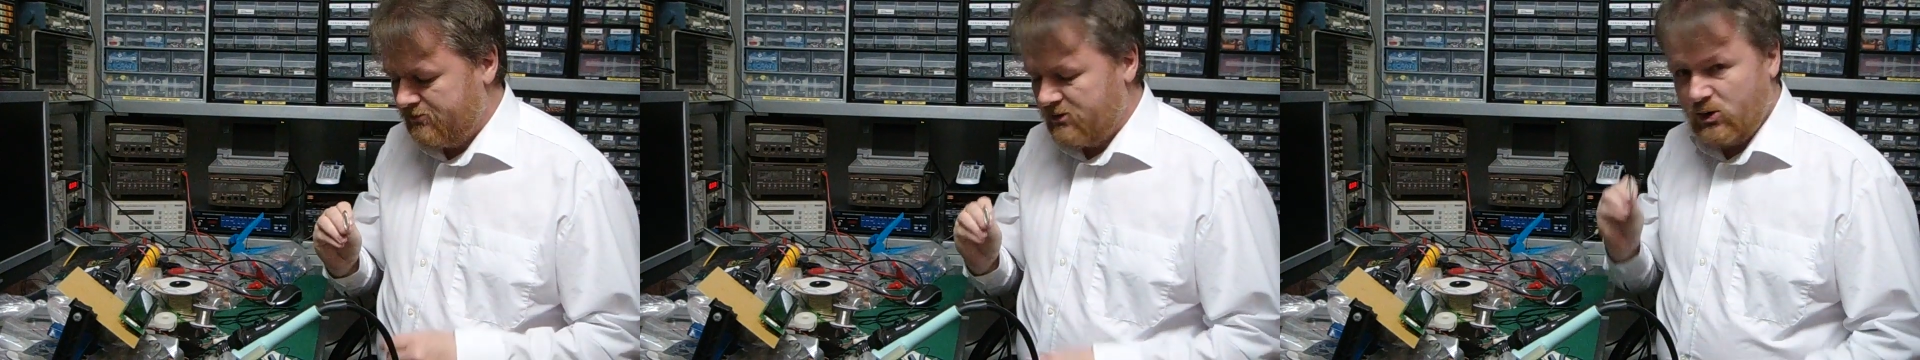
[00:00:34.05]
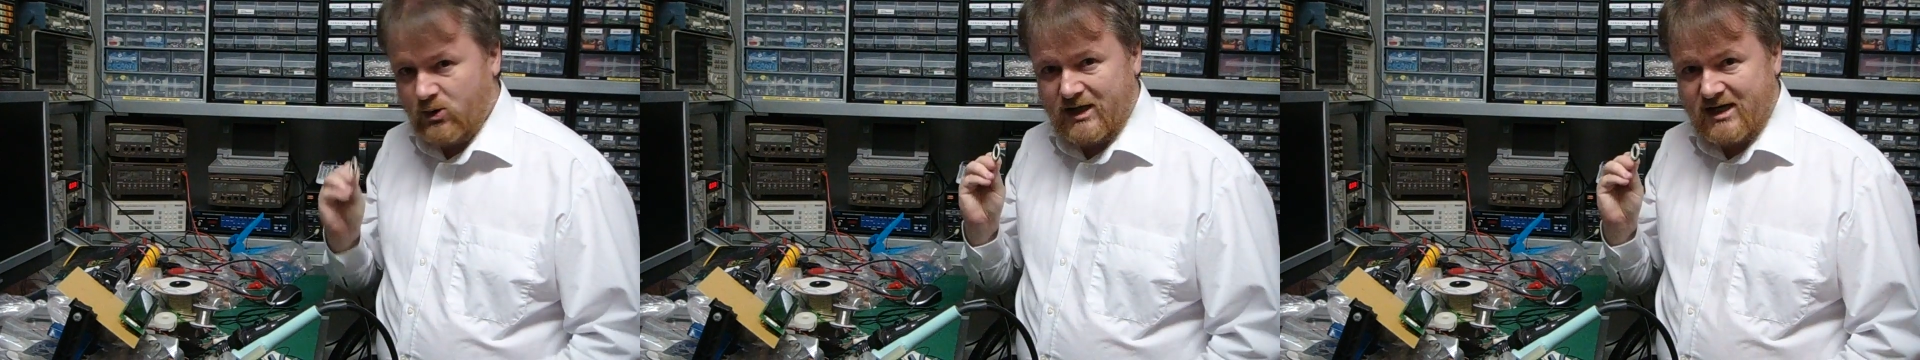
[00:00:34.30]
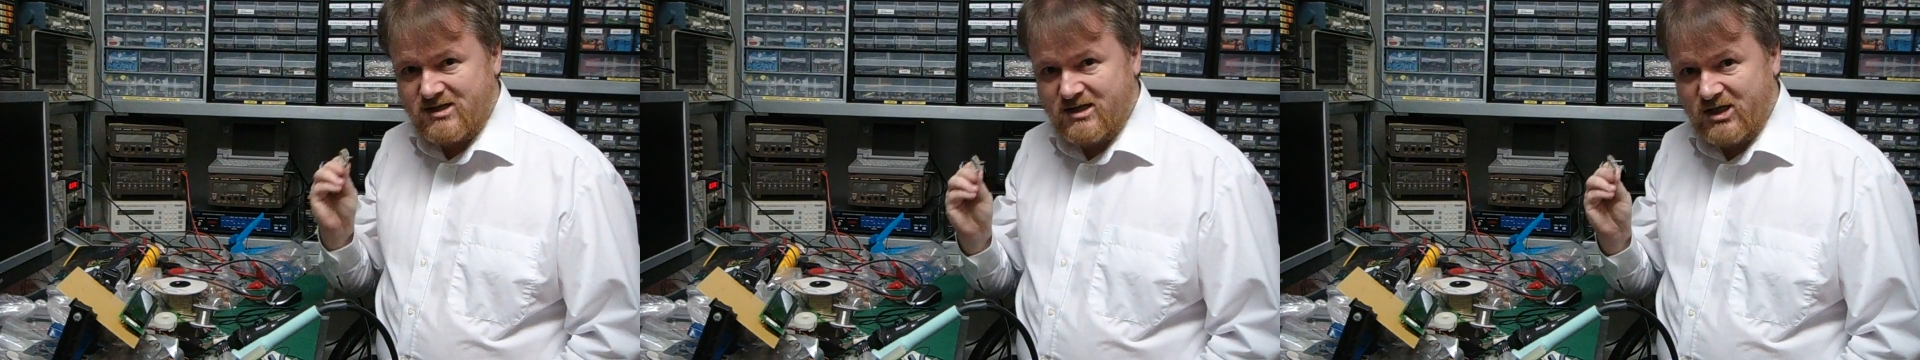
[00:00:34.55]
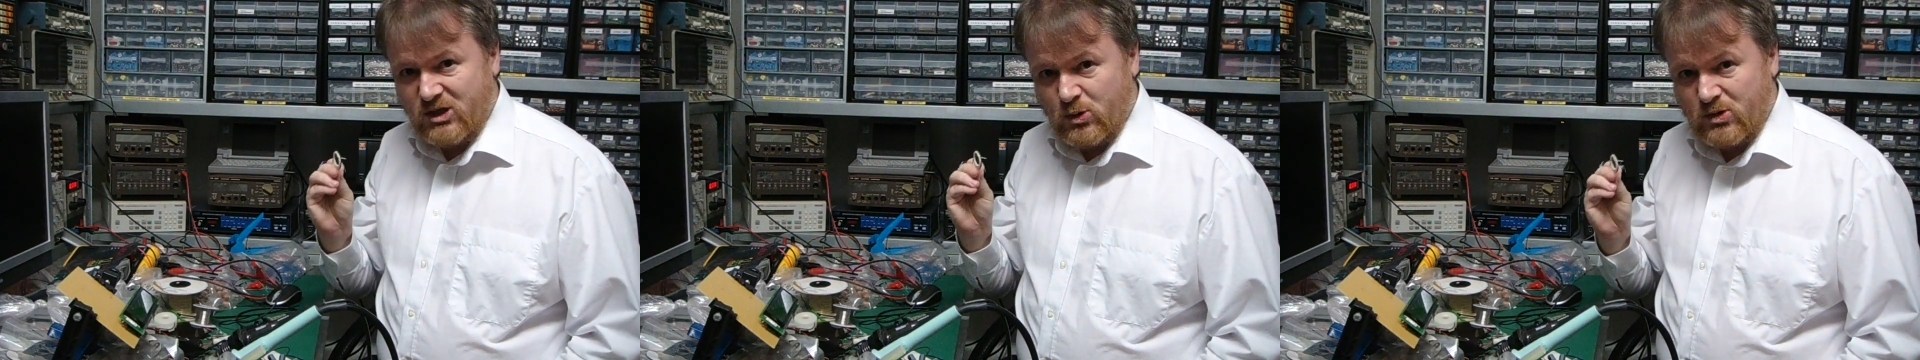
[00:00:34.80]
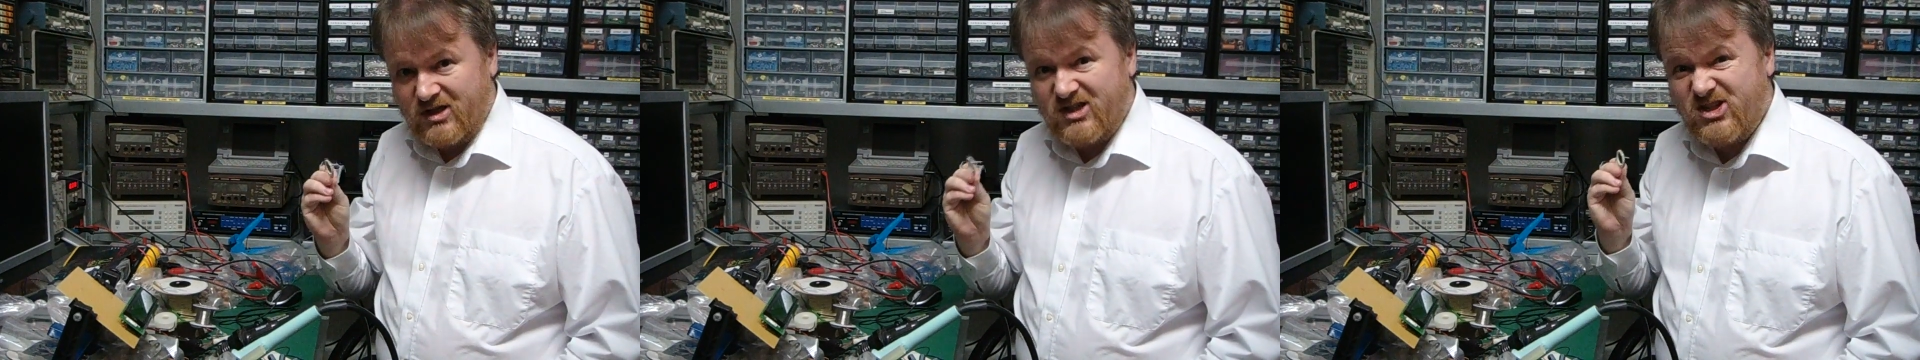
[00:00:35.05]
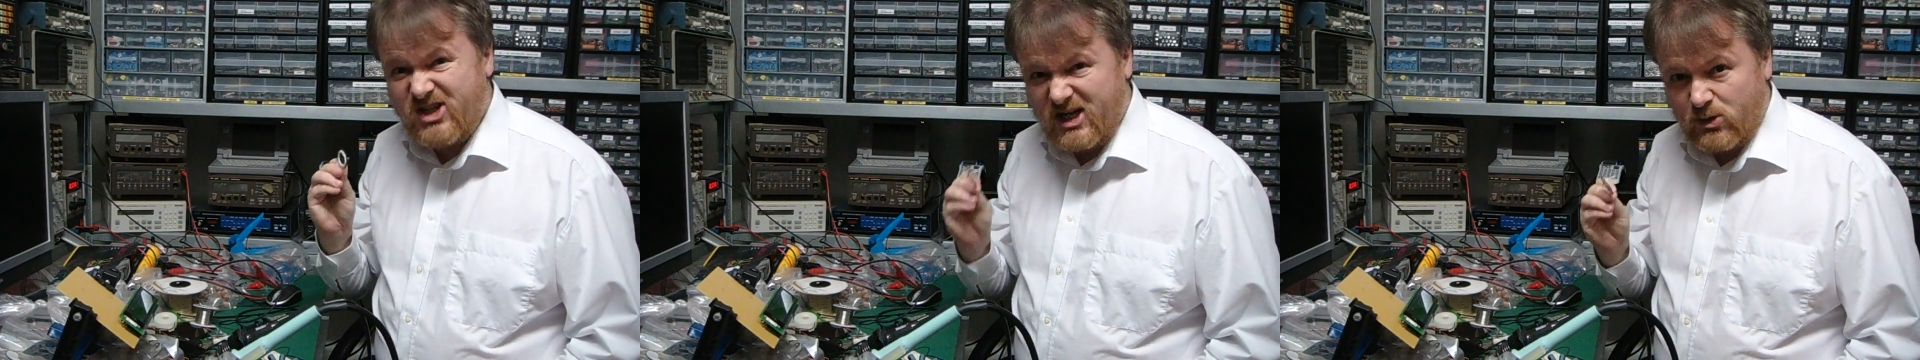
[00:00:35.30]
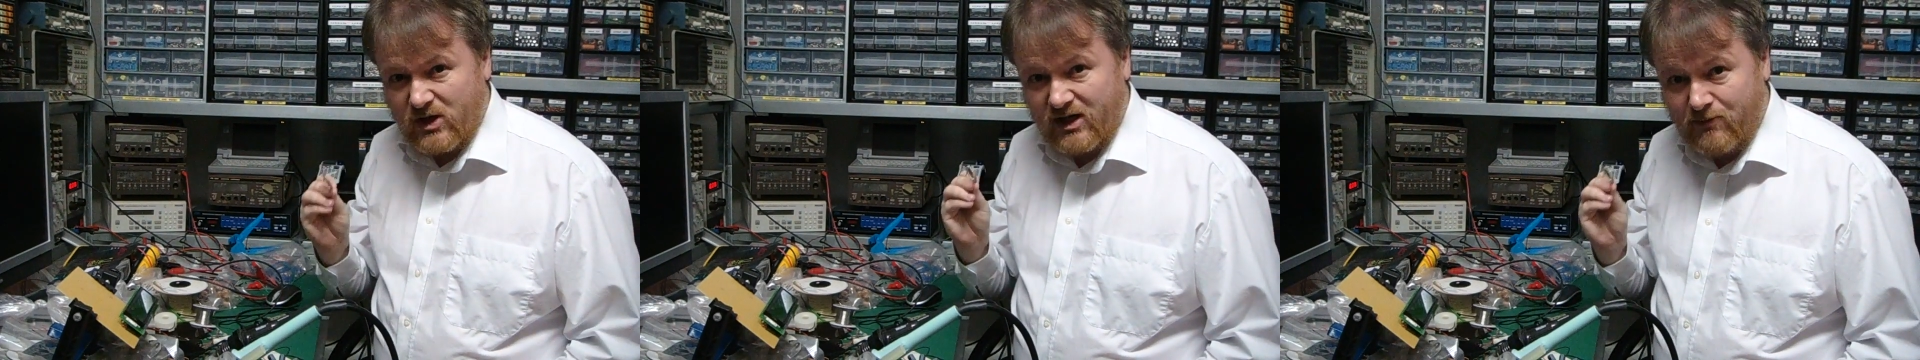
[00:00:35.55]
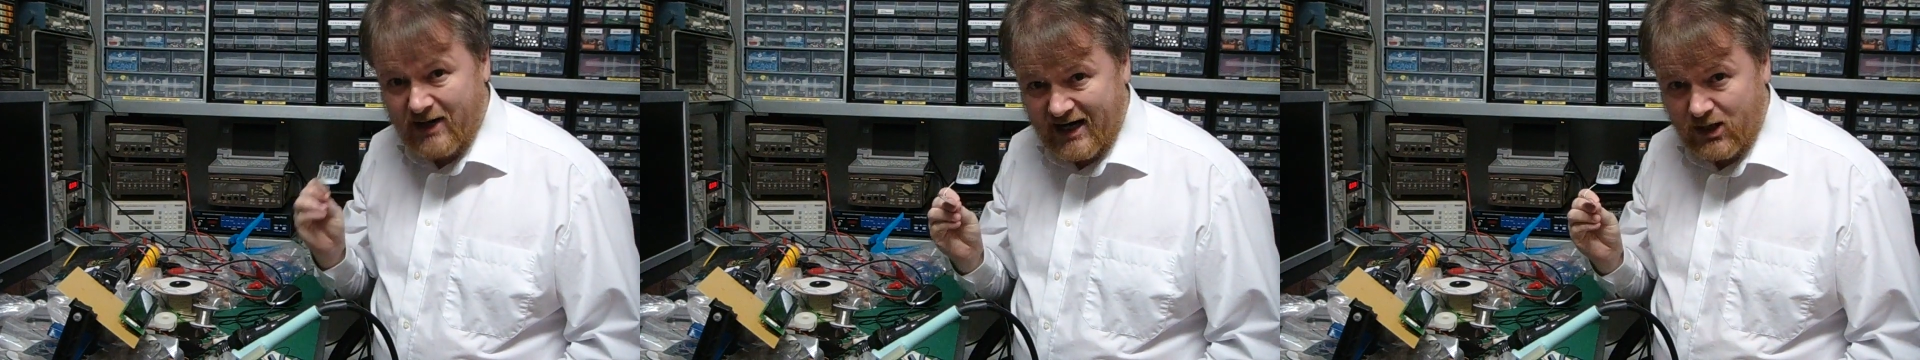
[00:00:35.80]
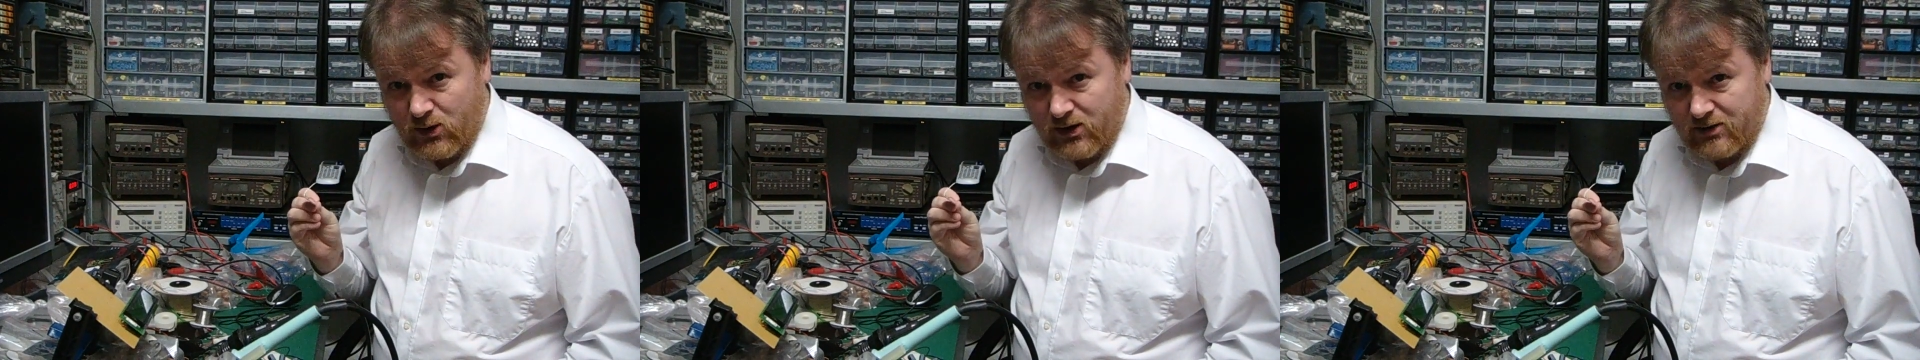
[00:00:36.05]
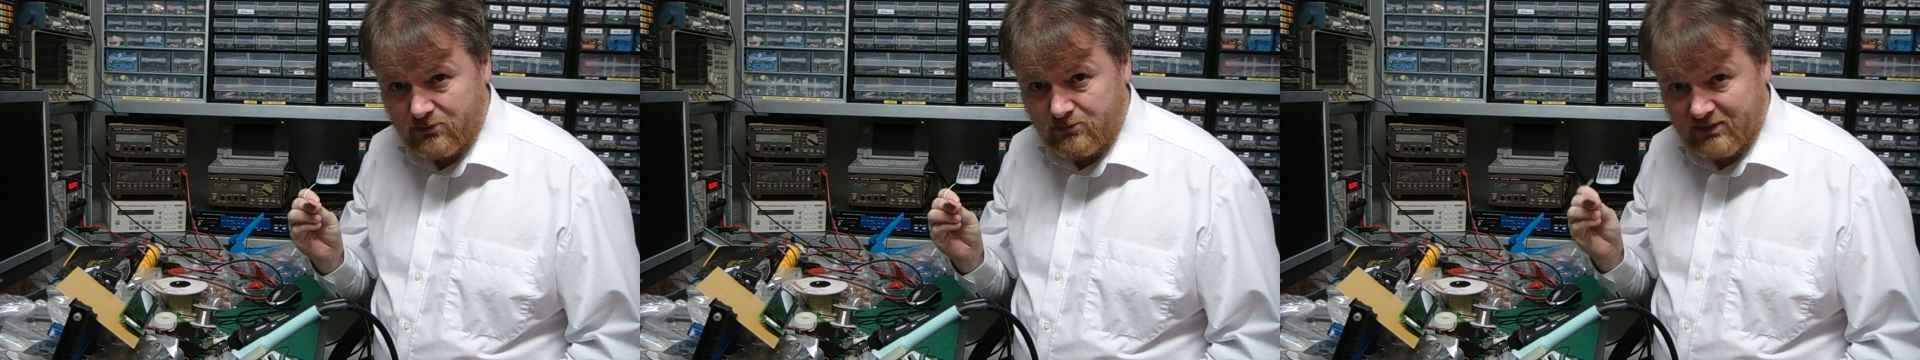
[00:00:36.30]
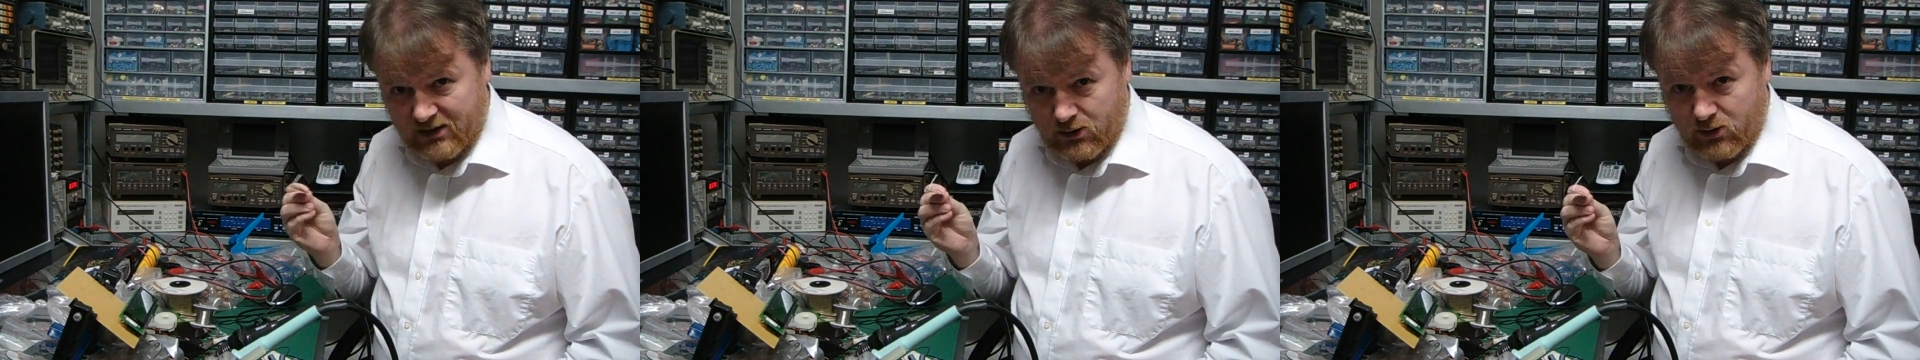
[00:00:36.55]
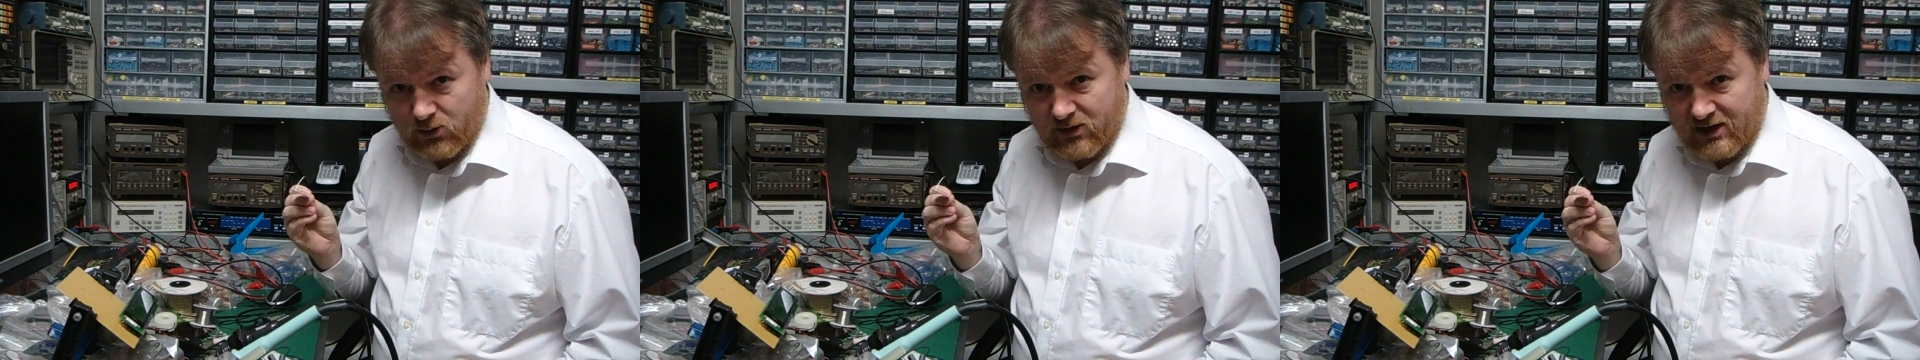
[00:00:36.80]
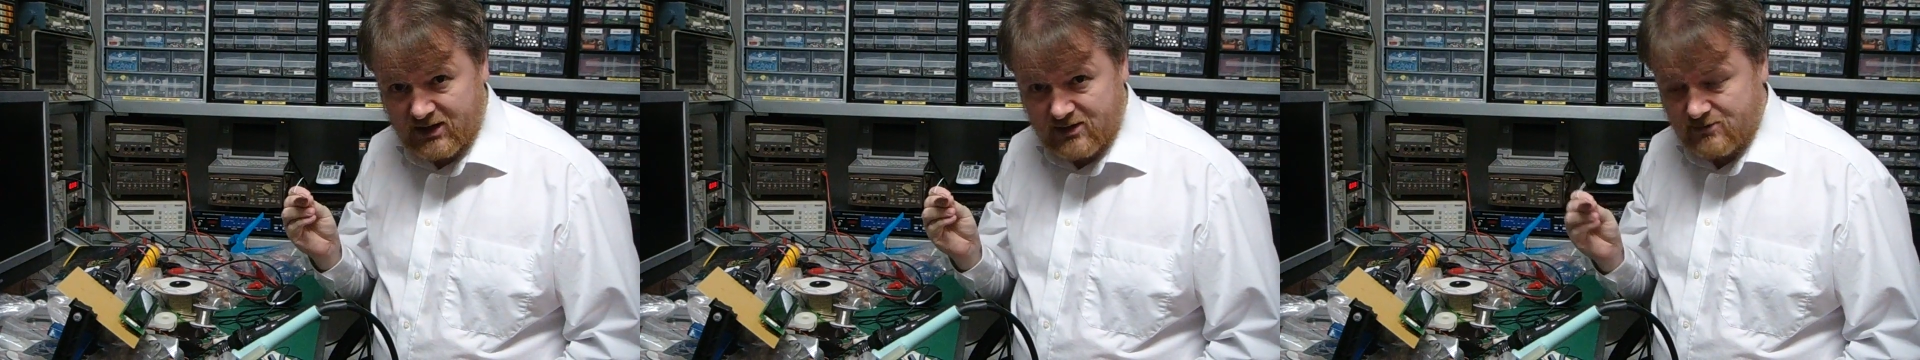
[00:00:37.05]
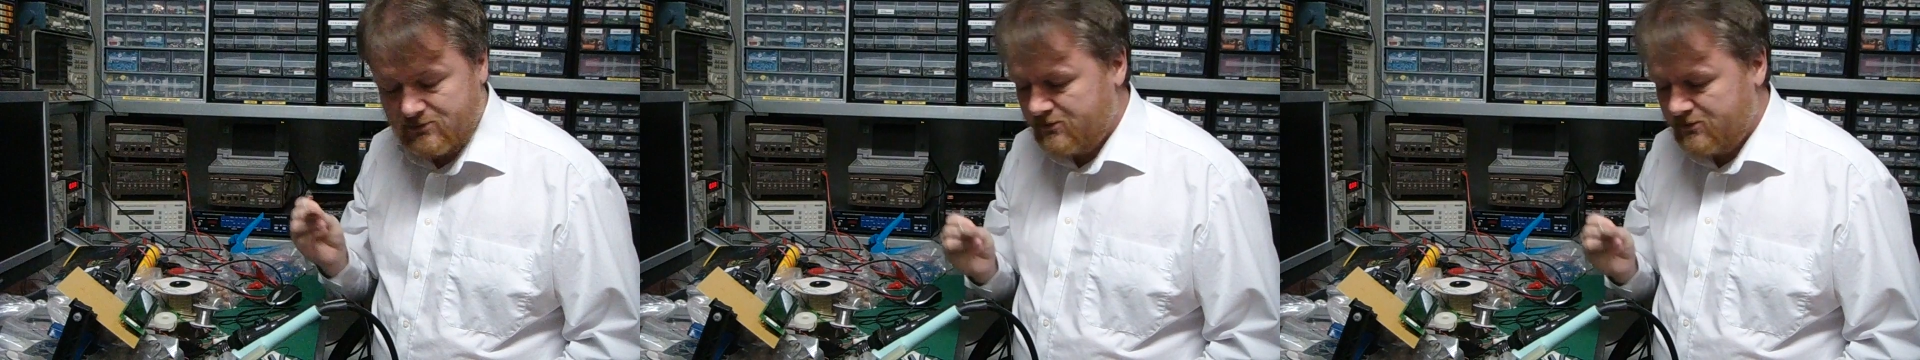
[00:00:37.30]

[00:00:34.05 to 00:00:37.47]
you can actually use it to generate power. Did you know that?